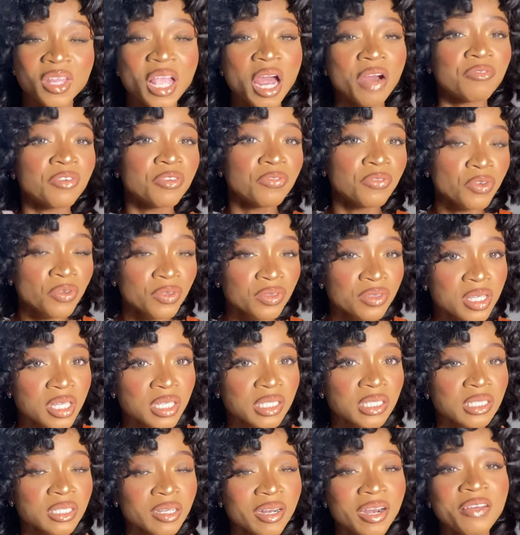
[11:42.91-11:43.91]
I reviewed the
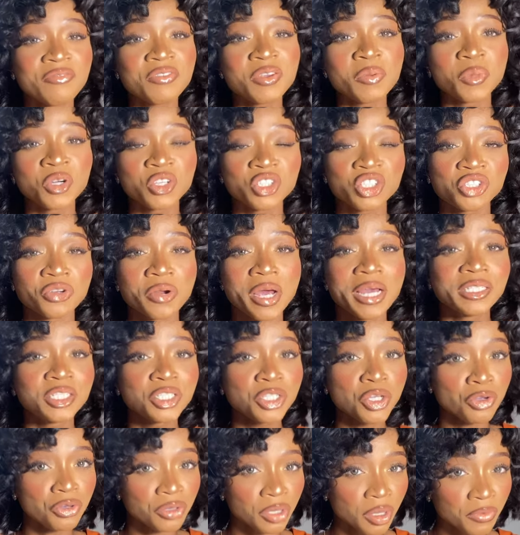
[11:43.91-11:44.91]
CeraVe
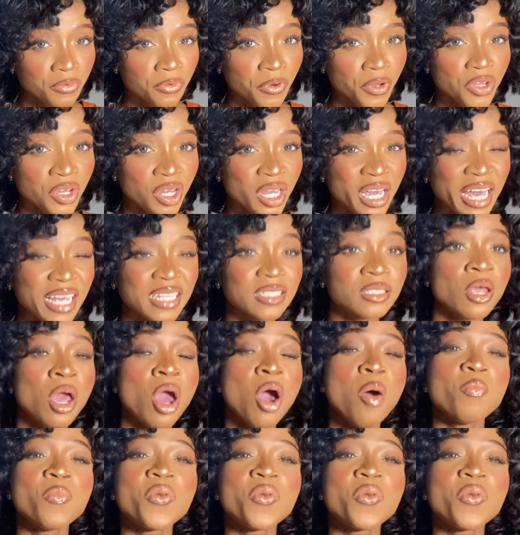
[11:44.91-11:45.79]
moisturizing cream for you guys.